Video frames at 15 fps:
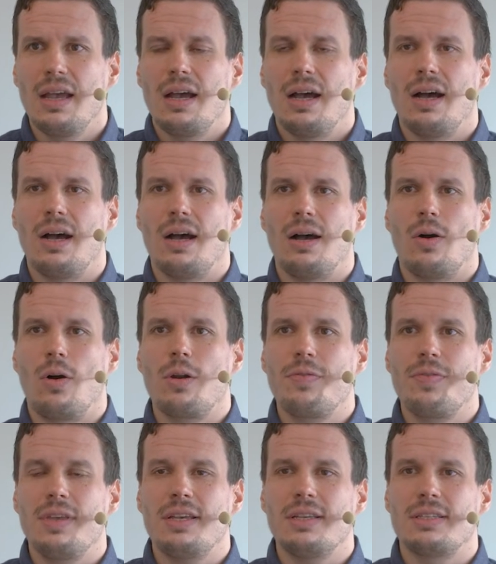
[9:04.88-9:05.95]
Uh, all of
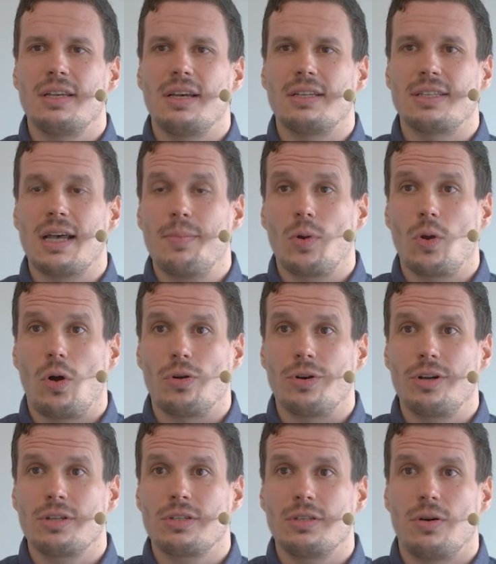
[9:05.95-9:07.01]
these uh, sample
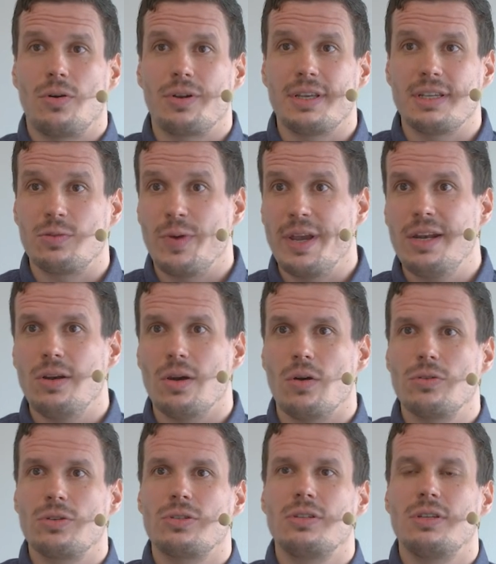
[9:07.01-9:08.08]
holders or these
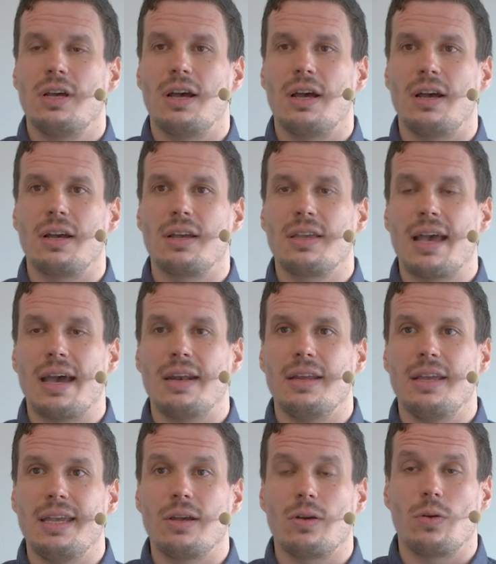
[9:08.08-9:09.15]
windows uh, can
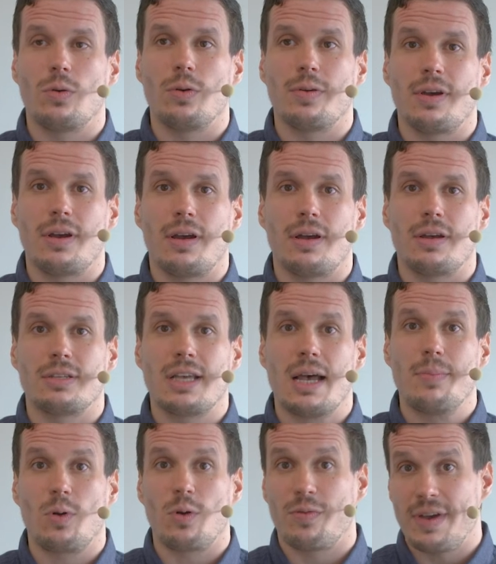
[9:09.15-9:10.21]
include
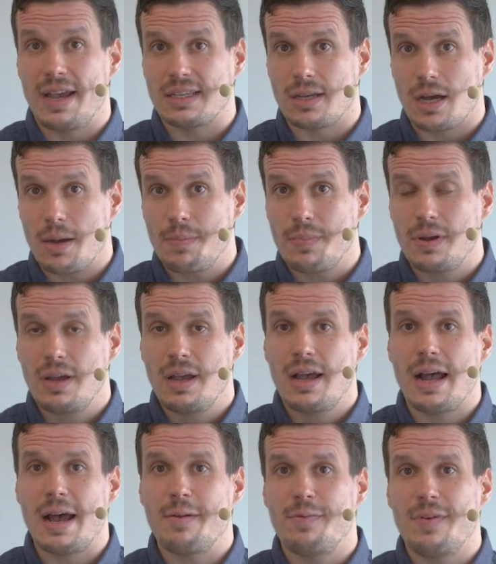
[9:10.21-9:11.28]
sample face up
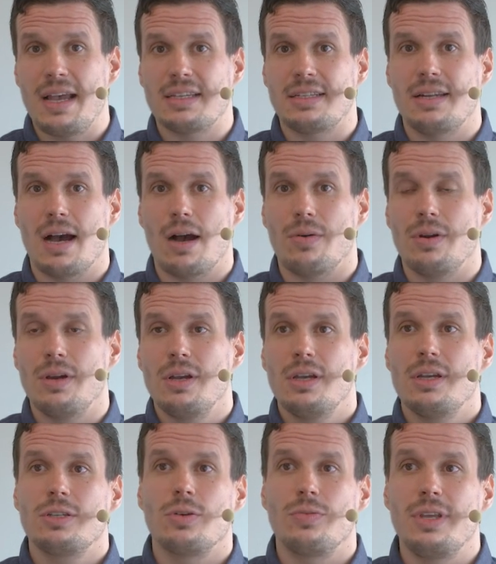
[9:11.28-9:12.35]
and face down.
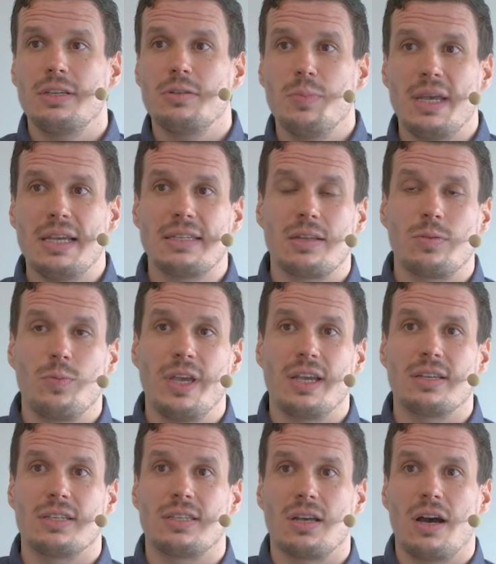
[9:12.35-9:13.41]
So this means that we
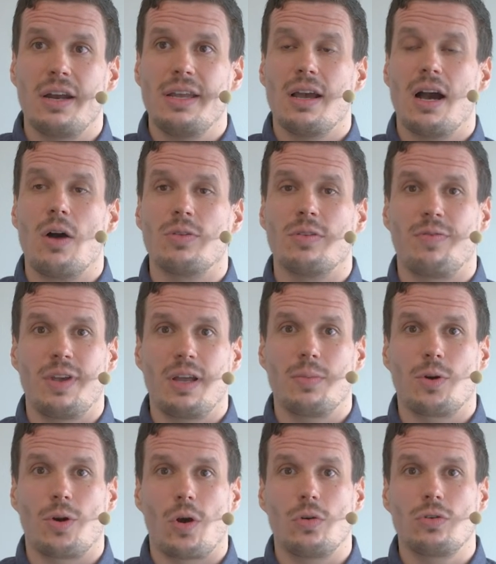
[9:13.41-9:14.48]
can study how the film
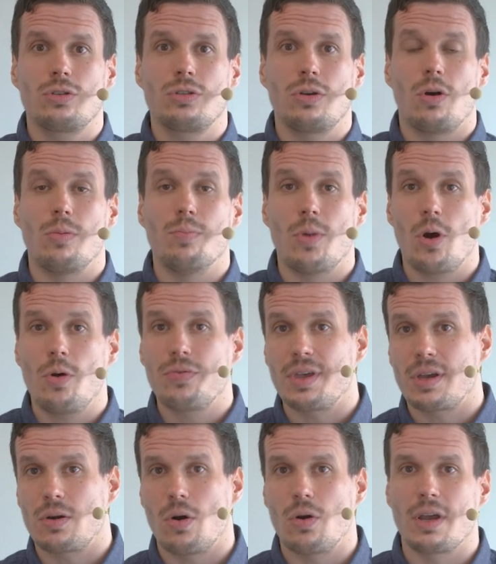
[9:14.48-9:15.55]
grows on both the
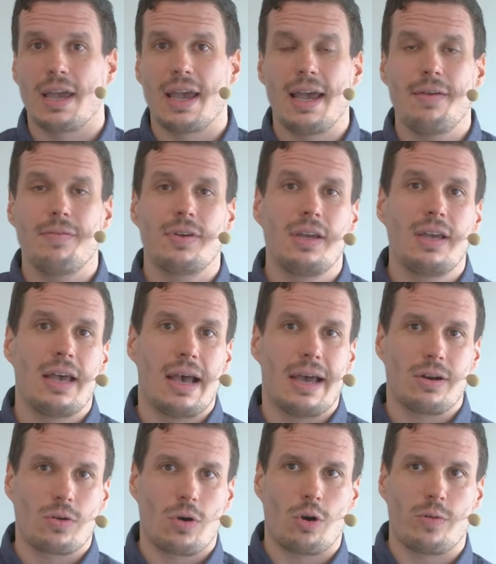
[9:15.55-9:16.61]
concave
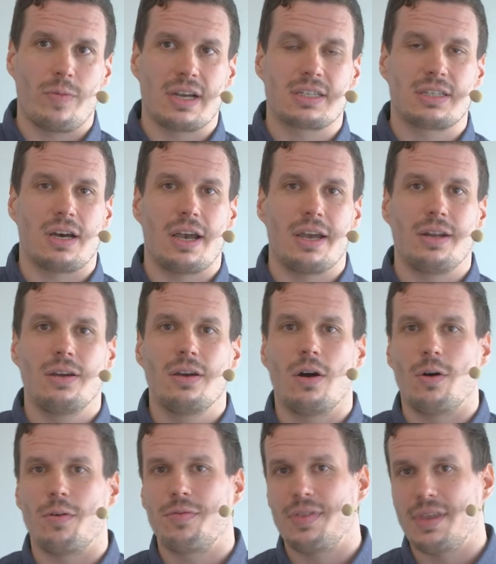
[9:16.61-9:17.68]
and convex side
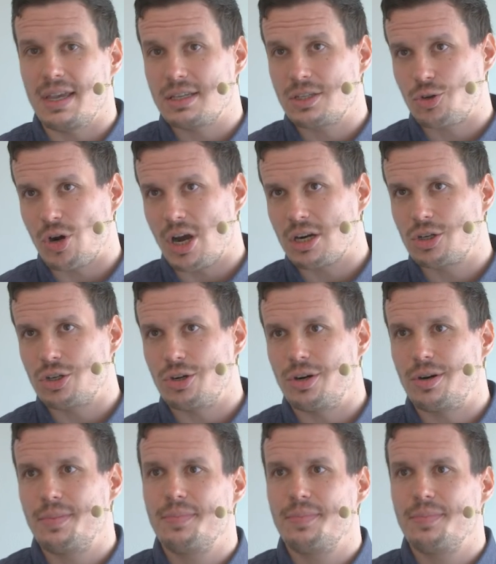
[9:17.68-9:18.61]
of the structure.